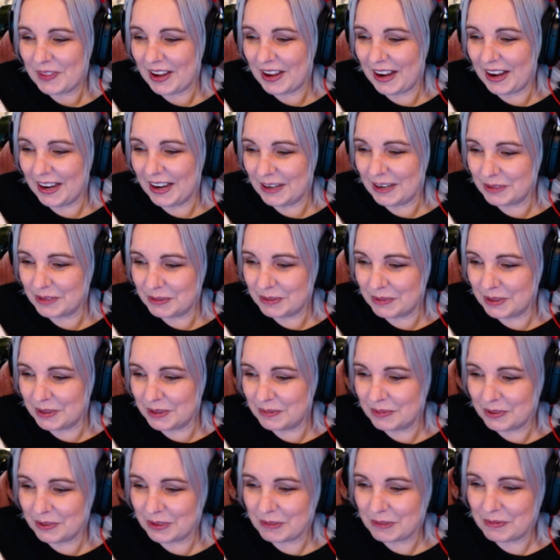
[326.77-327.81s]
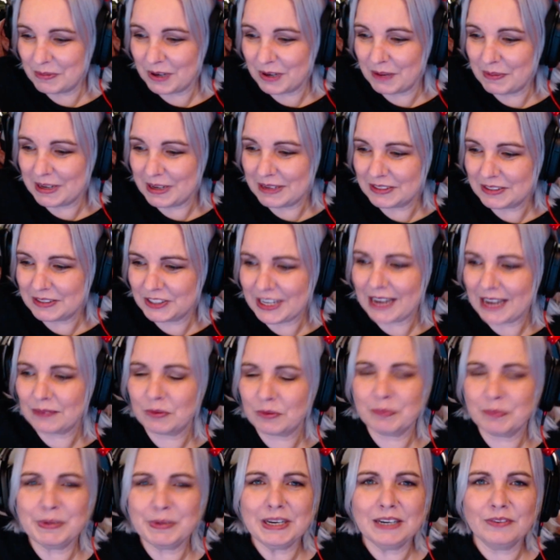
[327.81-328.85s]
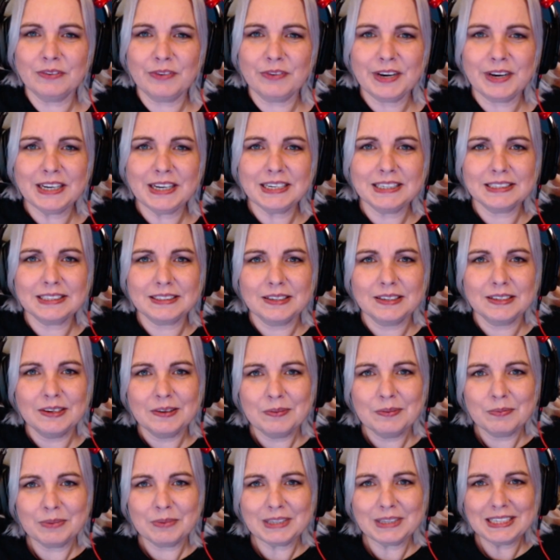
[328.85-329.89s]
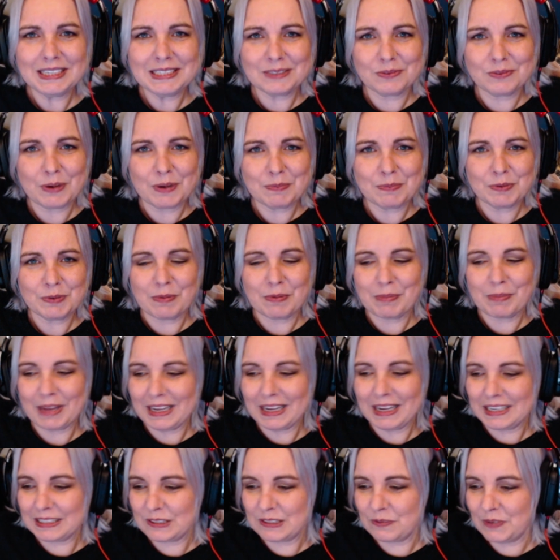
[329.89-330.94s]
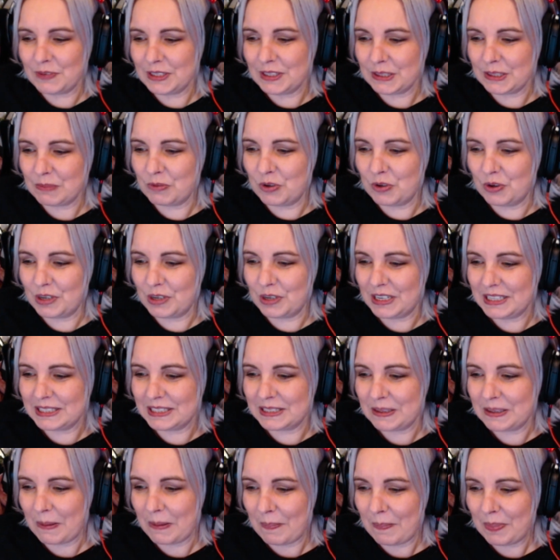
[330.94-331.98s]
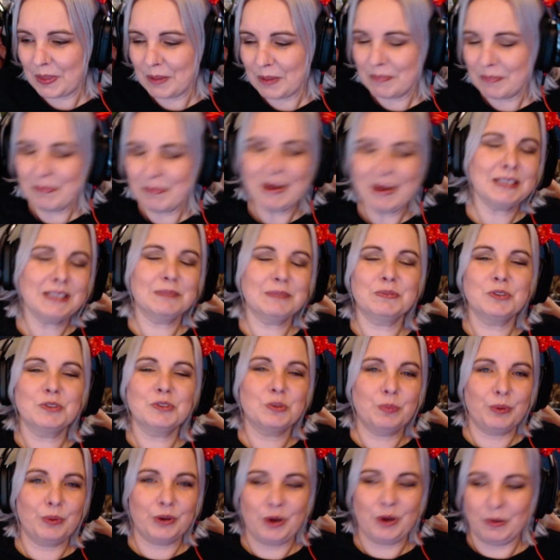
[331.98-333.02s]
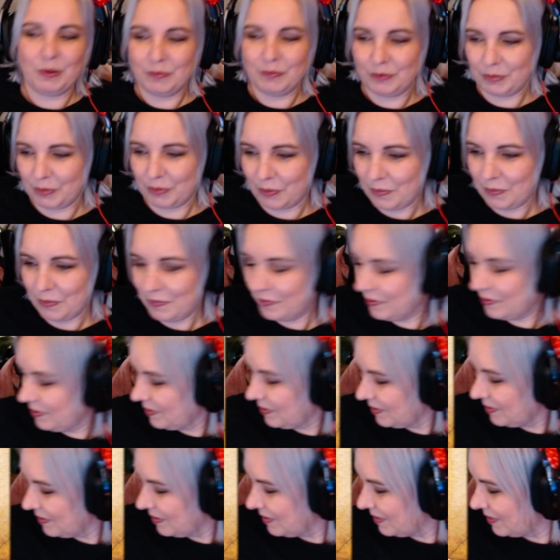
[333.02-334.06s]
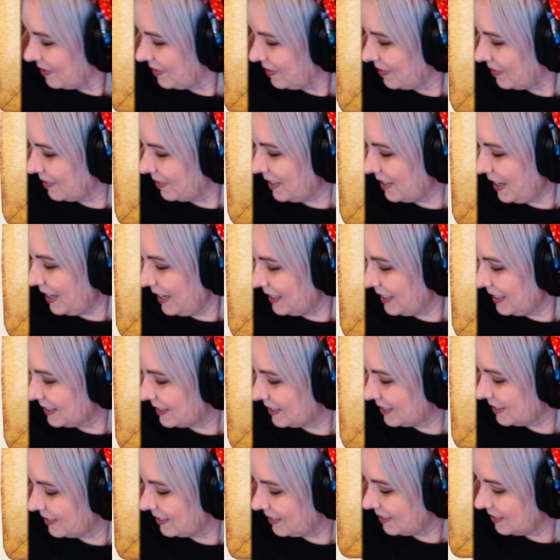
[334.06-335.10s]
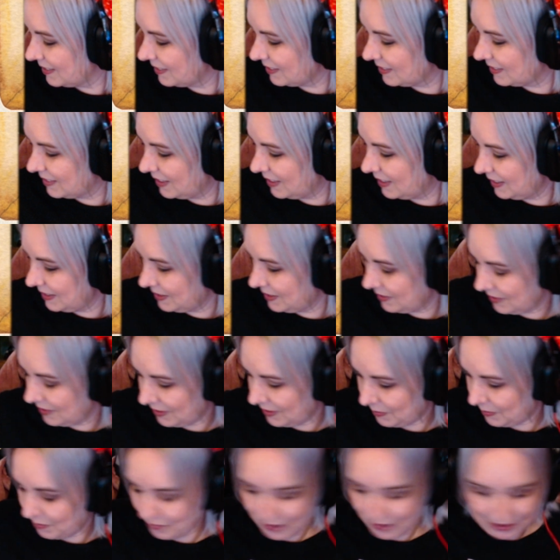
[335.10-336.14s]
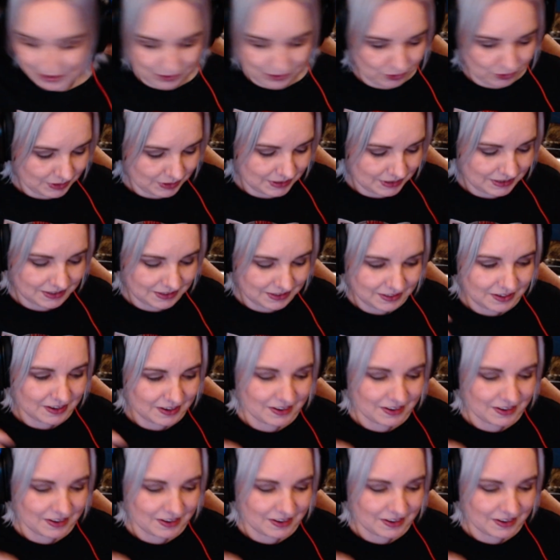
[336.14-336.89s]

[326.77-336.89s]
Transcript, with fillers: Hi, everyone. Welcome, coming in. Chat, we're being raided. Please wrap them in blankets, feed them cookies, make them super comfortable. Yes. It's my goodness.